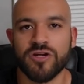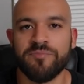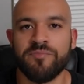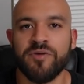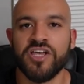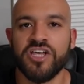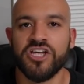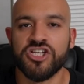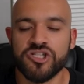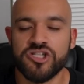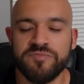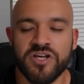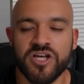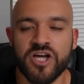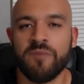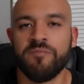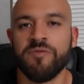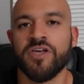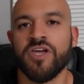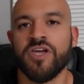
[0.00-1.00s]
but he should be
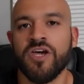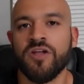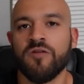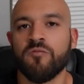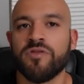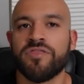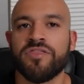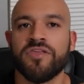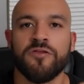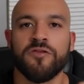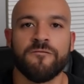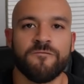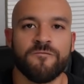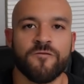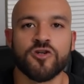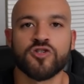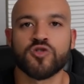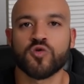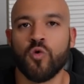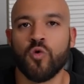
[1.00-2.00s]
coming in within the
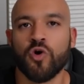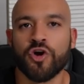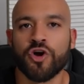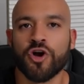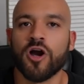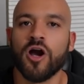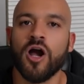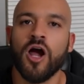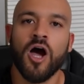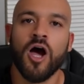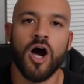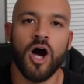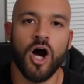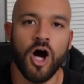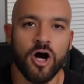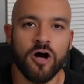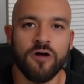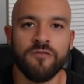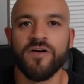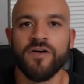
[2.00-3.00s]
first quarter
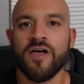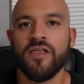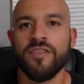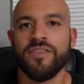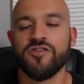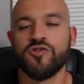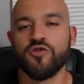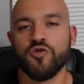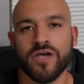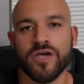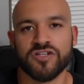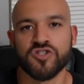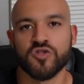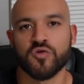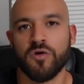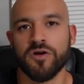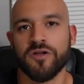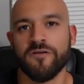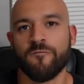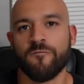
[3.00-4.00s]
of the
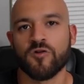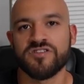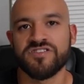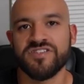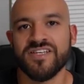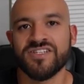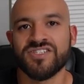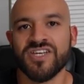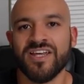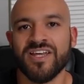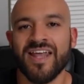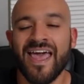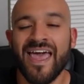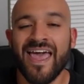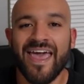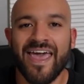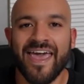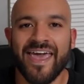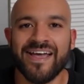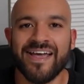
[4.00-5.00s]
2024 season,
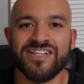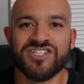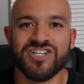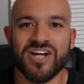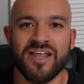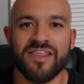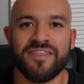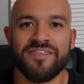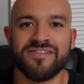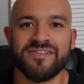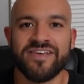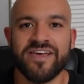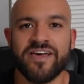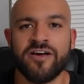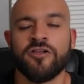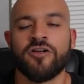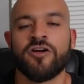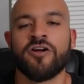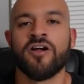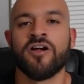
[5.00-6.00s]
and Jonathan
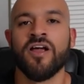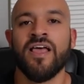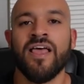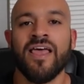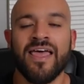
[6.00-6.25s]
Taylor.